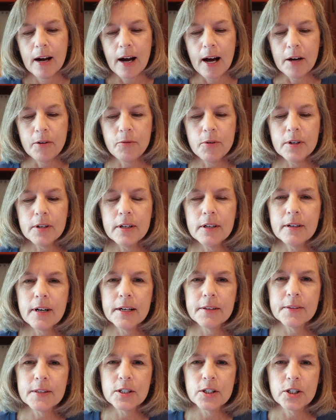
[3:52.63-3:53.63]
I'd really
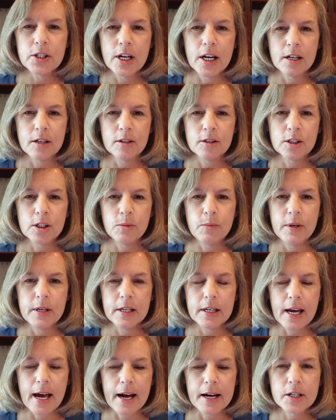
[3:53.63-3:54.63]
like this channel to be
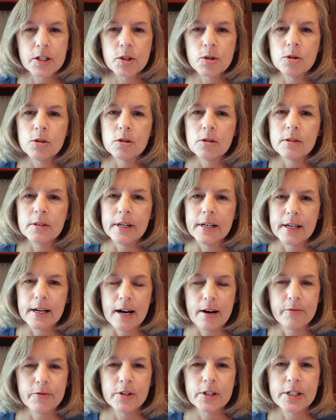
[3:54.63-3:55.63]
casual and
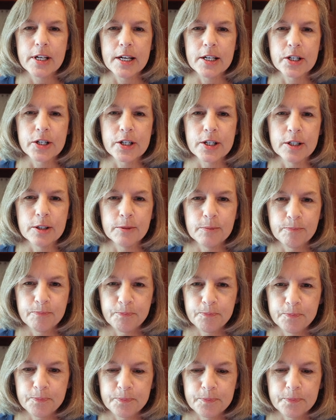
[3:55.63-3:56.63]
conversational.
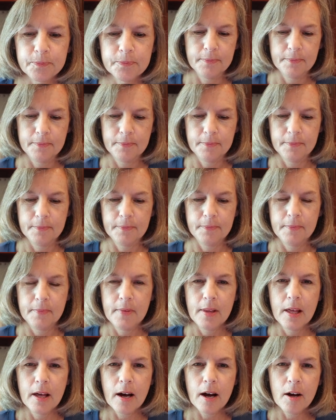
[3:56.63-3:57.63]

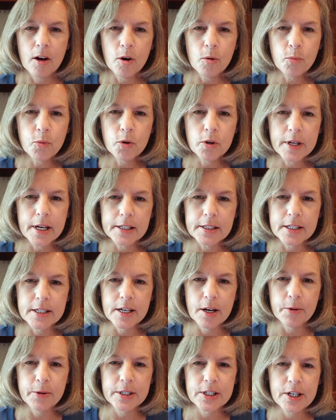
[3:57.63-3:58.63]
I hope we'll get to
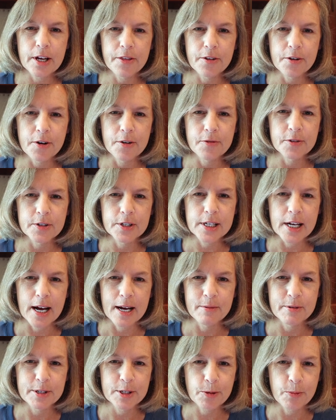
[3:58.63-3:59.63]
know each other over
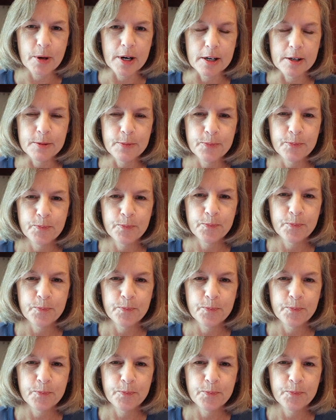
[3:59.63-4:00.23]
time as well.